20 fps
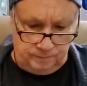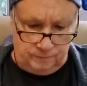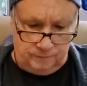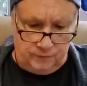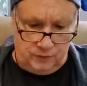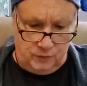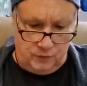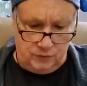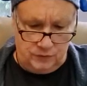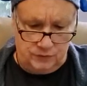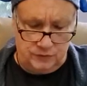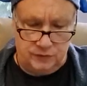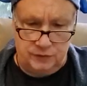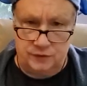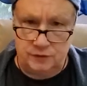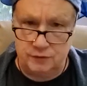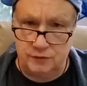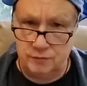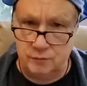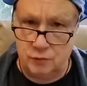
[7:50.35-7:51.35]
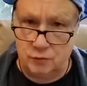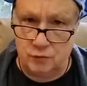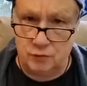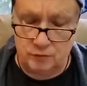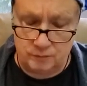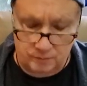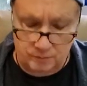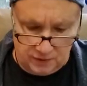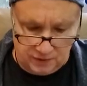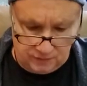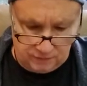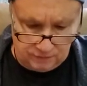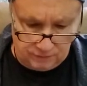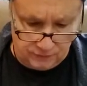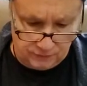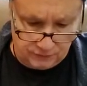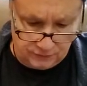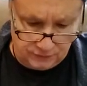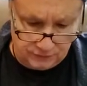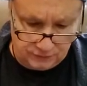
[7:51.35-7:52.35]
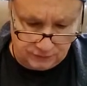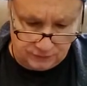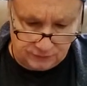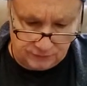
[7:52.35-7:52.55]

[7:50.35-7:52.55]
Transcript: Focusing here more on metaphysics